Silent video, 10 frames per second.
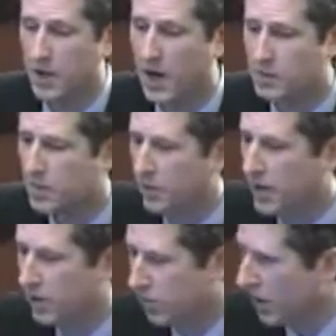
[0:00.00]
spent
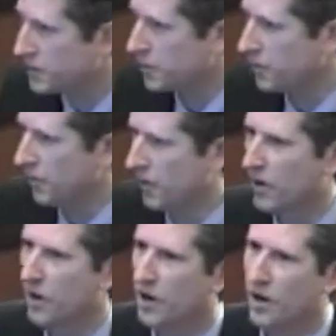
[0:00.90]
by the
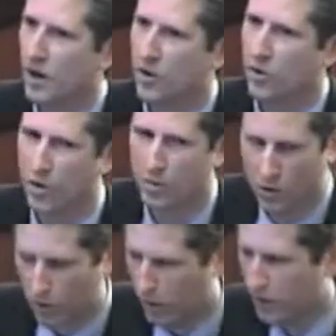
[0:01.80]
prosecutor,
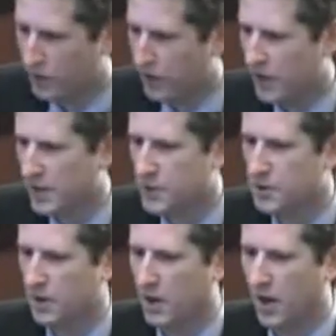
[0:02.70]
criminal court
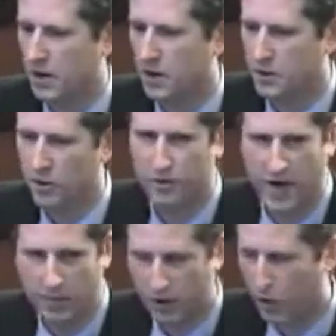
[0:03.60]
costs, and additional
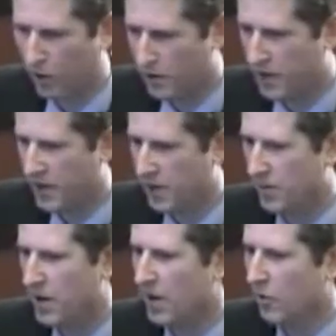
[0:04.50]
family court time,
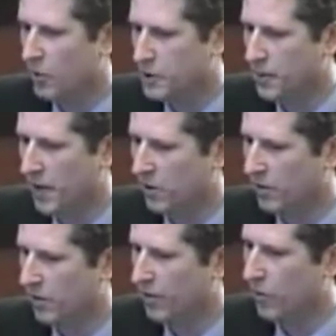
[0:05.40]
which spanned
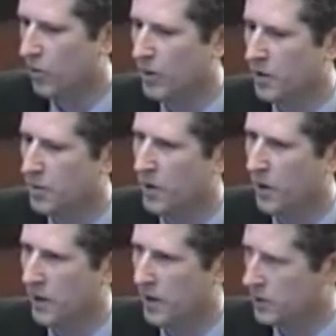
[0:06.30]
over a 4-month
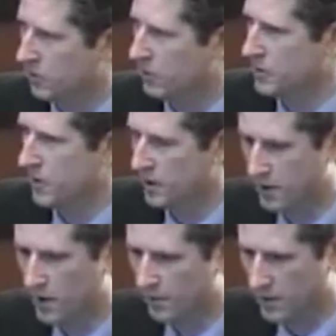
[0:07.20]
period as a
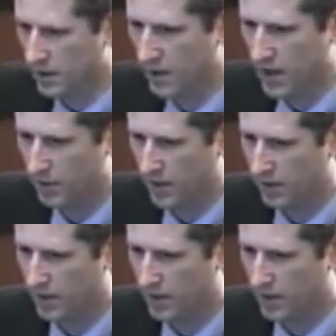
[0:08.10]
result of the kidnapping.